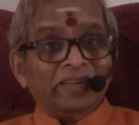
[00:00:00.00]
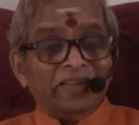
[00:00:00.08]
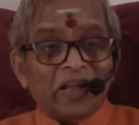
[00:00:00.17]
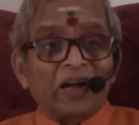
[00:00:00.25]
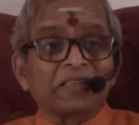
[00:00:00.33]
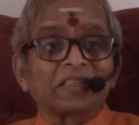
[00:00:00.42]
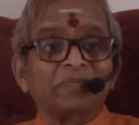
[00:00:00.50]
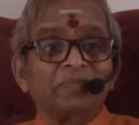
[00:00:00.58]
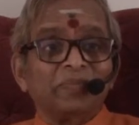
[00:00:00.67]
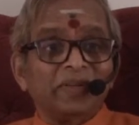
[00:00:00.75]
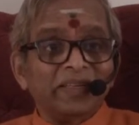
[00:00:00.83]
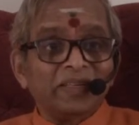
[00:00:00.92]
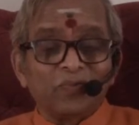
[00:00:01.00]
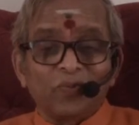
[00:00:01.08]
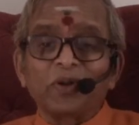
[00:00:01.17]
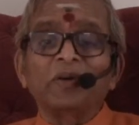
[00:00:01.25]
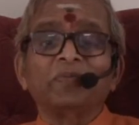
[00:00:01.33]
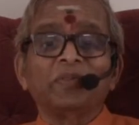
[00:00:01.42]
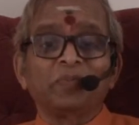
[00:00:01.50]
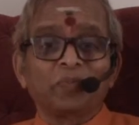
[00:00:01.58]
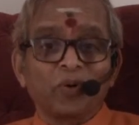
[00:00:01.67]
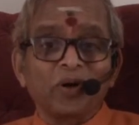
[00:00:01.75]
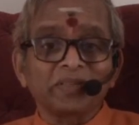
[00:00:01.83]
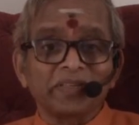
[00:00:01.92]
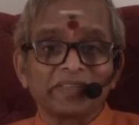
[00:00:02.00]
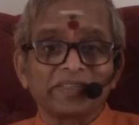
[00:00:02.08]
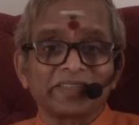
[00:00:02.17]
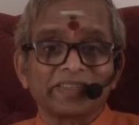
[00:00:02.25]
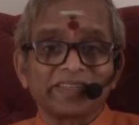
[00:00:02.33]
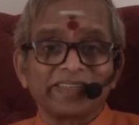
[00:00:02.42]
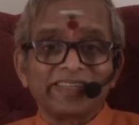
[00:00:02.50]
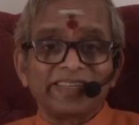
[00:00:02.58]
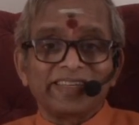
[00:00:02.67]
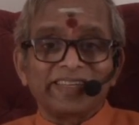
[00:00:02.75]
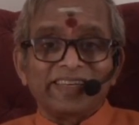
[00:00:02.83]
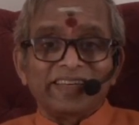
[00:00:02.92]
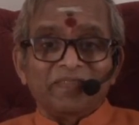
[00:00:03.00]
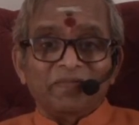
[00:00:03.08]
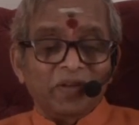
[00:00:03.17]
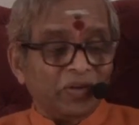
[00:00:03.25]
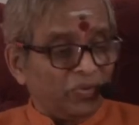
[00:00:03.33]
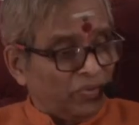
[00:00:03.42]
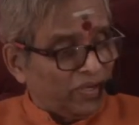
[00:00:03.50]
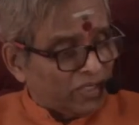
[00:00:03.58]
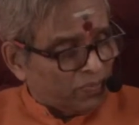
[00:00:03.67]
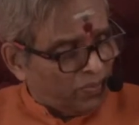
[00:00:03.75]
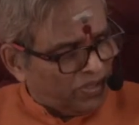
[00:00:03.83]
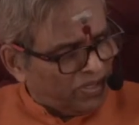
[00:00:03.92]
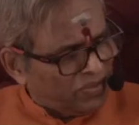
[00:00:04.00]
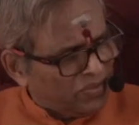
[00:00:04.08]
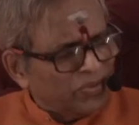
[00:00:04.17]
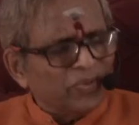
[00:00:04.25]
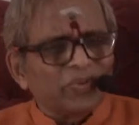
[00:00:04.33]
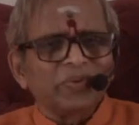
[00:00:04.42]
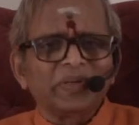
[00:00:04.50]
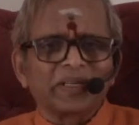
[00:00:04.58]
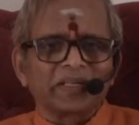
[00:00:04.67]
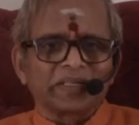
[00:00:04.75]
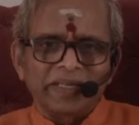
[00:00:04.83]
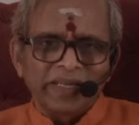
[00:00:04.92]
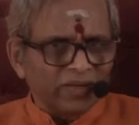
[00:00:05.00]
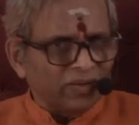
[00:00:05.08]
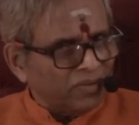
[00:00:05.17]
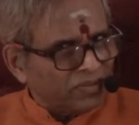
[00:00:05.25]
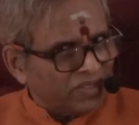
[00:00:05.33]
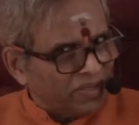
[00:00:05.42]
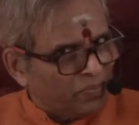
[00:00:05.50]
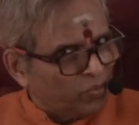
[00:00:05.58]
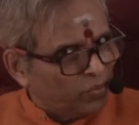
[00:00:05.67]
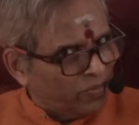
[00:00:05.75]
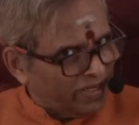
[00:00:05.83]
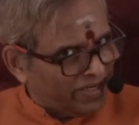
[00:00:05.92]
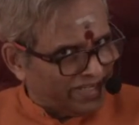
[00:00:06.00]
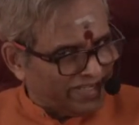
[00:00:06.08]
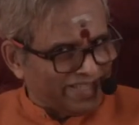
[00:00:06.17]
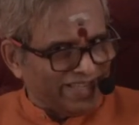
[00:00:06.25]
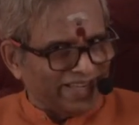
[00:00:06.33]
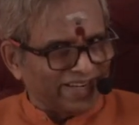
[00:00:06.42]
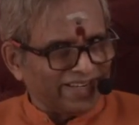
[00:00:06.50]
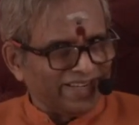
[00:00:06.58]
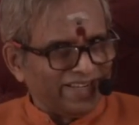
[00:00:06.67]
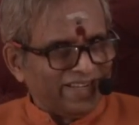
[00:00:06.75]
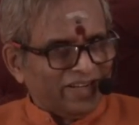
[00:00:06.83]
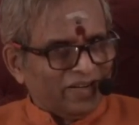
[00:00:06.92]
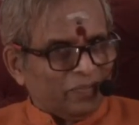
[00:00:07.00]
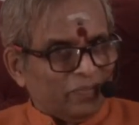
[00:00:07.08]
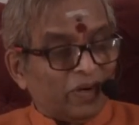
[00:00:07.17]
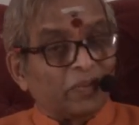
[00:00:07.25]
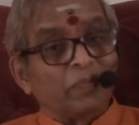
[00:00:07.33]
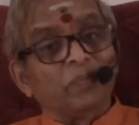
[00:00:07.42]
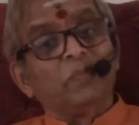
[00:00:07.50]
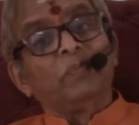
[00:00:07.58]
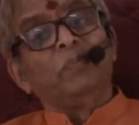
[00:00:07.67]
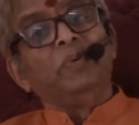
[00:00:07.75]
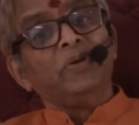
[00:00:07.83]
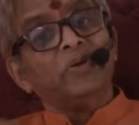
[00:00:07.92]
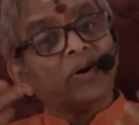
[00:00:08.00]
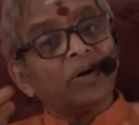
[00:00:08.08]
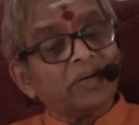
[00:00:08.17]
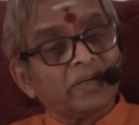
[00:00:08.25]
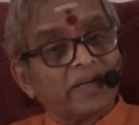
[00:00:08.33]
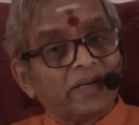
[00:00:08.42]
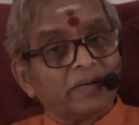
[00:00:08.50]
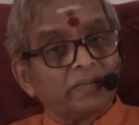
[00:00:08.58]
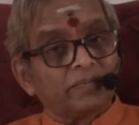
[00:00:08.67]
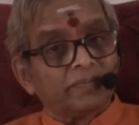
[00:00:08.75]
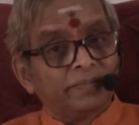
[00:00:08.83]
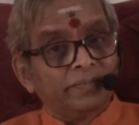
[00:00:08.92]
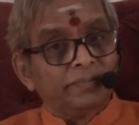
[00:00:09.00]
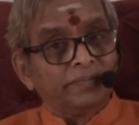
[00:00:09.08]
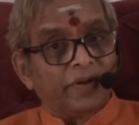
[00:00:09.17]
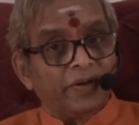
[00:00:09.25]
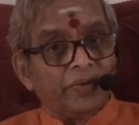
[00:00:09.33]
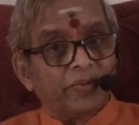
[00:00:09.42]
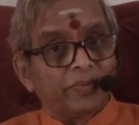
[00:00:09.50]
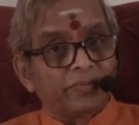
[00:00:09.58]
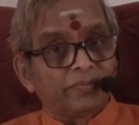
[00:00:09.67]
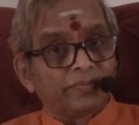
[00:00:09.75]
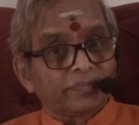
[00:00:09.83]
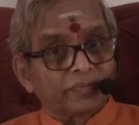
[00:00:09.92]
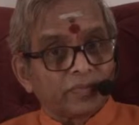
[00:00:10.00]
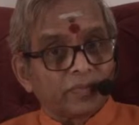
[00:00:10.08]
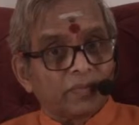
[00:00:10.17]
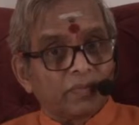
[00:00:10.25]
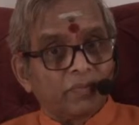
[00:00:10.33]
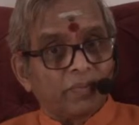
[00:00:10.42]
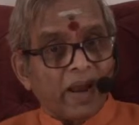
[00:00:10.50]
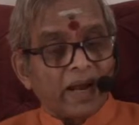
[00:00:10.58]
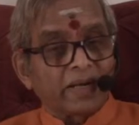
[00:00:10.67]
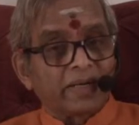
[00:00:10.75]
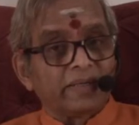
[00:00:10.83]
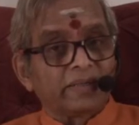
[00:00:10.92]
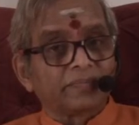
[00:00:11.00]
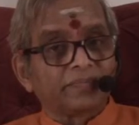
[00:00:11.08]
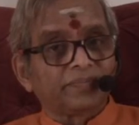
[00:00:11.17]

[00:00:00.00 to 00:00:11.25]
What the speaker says: Nyasam is one of the process where you experience your own touch. Here also the movement is there. But beyond that, when you practice,